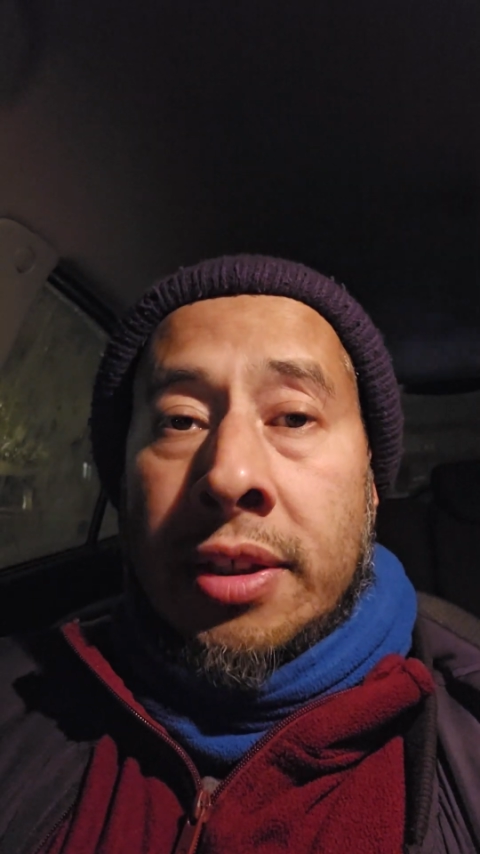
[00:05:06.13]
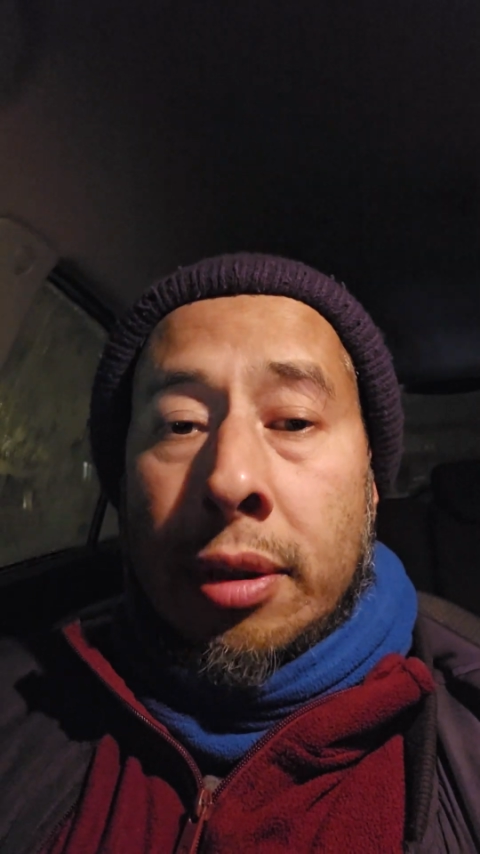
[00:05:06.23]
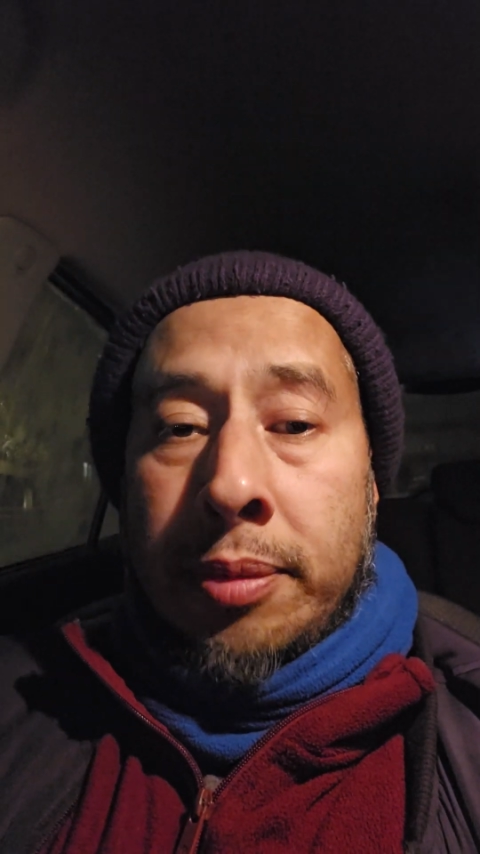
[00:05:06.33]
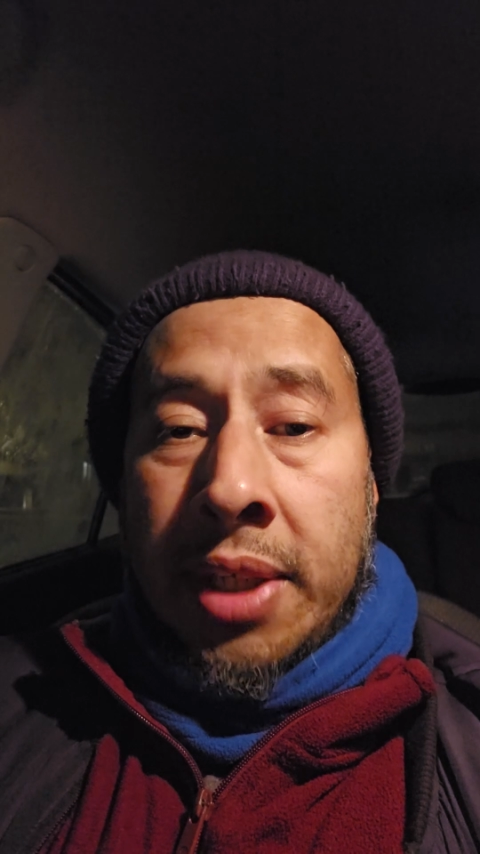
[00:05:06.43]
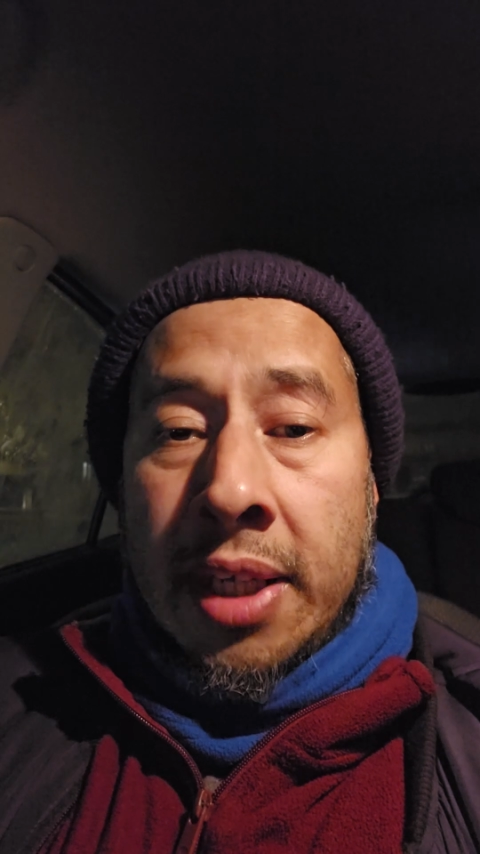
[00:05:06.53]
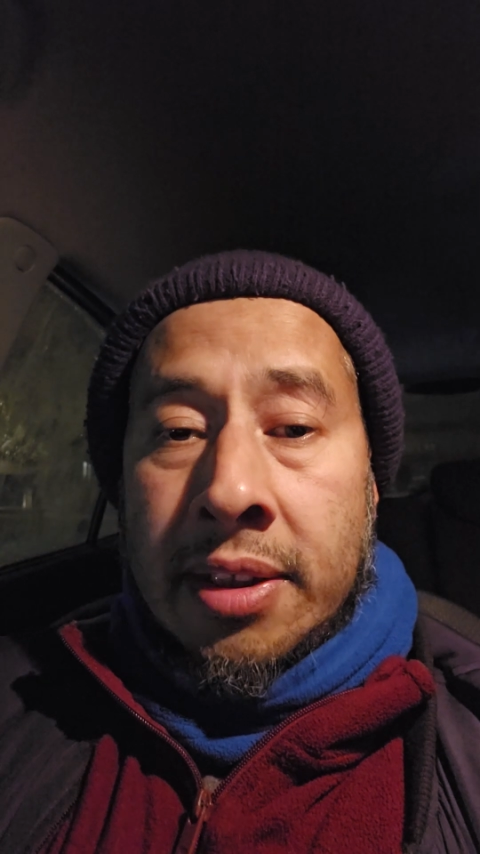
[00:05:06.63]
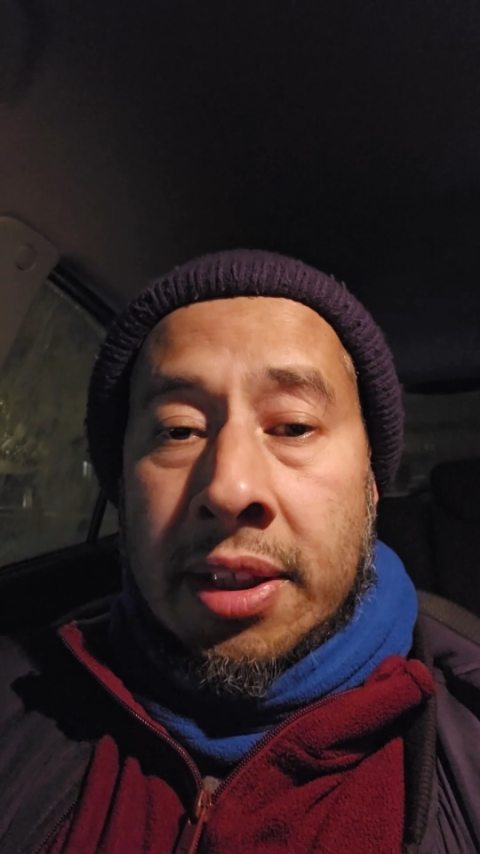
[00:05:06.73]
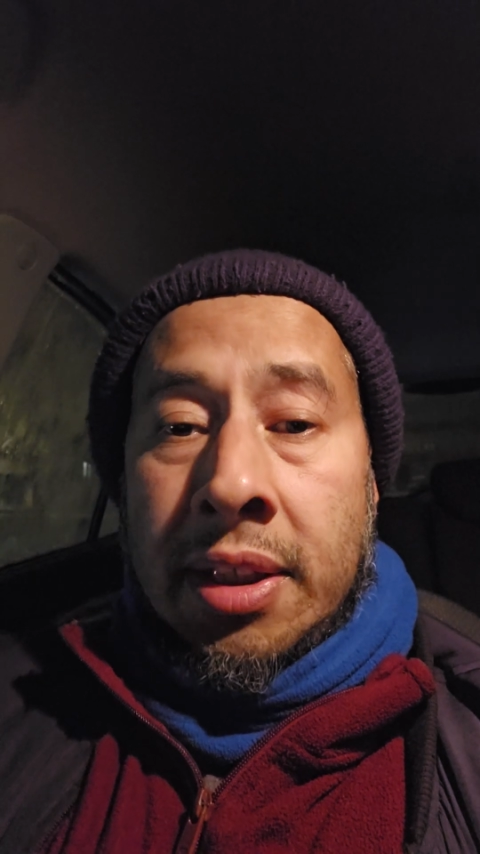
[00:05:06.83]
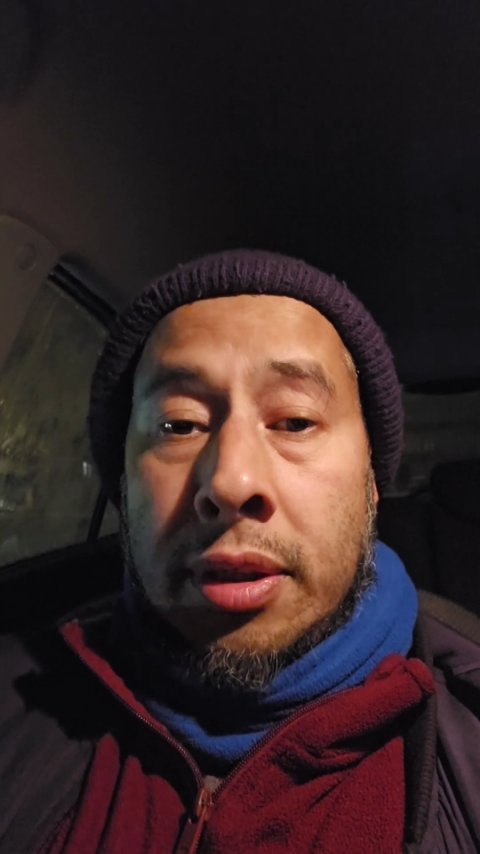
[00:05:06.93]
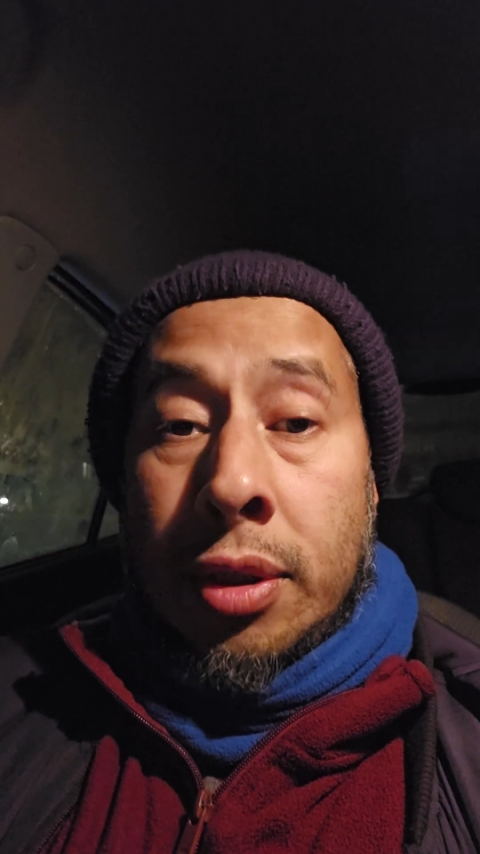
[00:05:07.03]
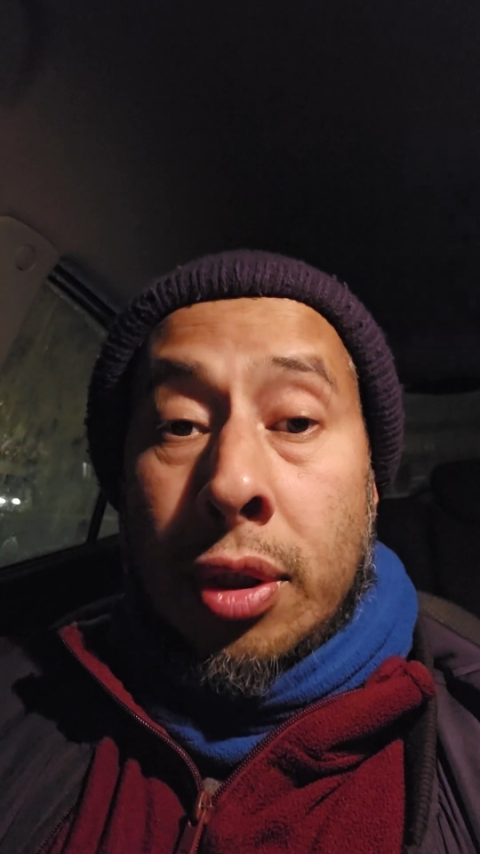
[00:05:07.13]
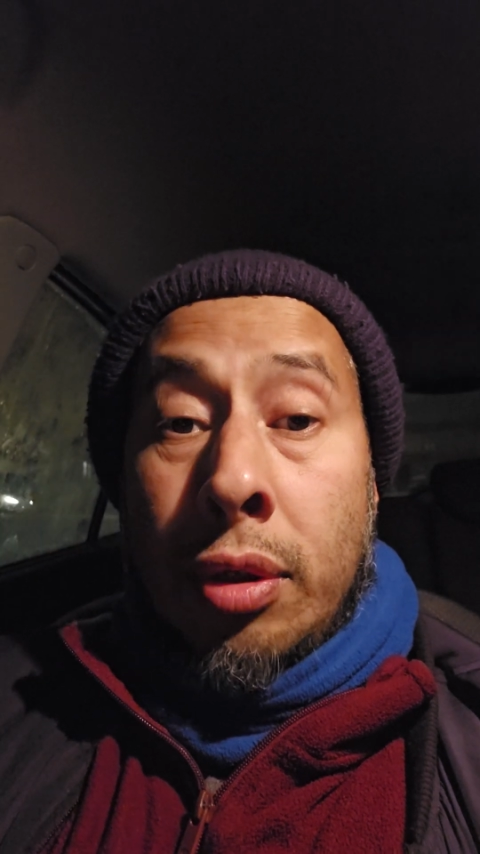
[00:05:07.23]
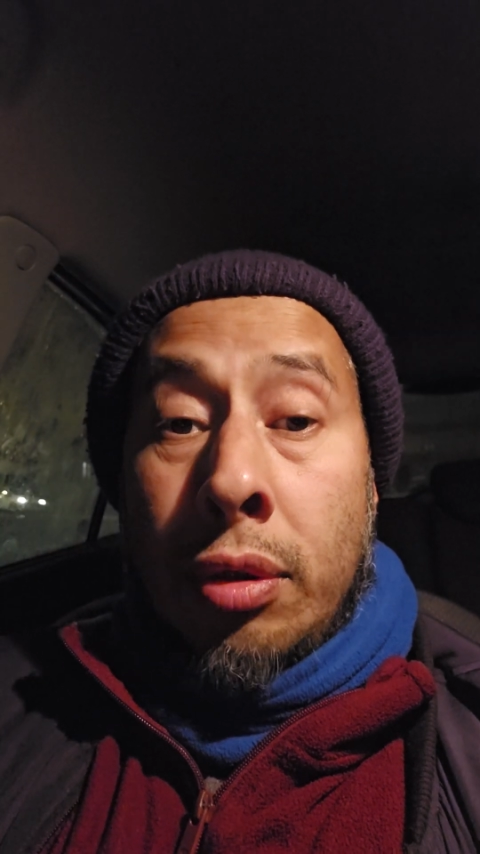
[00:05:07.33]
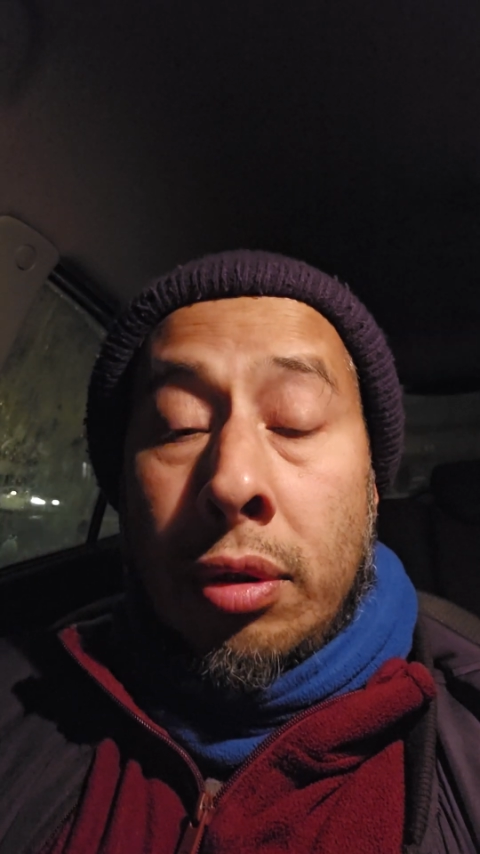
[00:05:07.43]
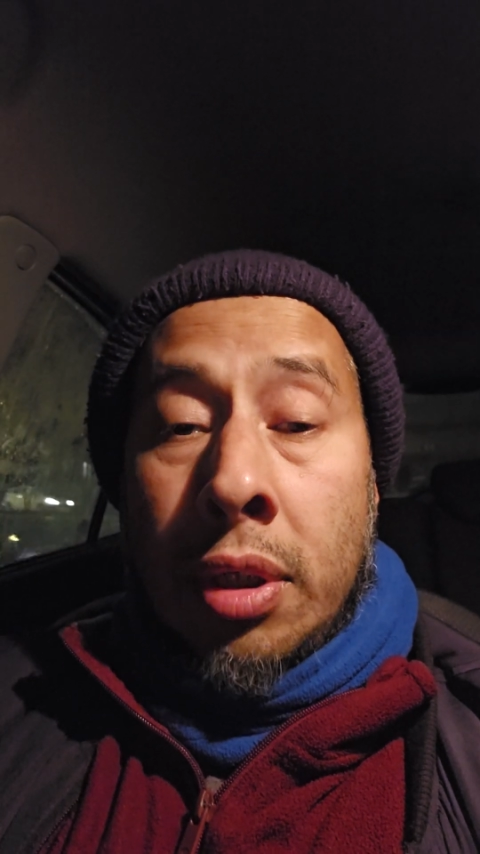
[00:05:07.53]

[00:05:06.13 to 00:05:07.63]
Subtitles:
subjected to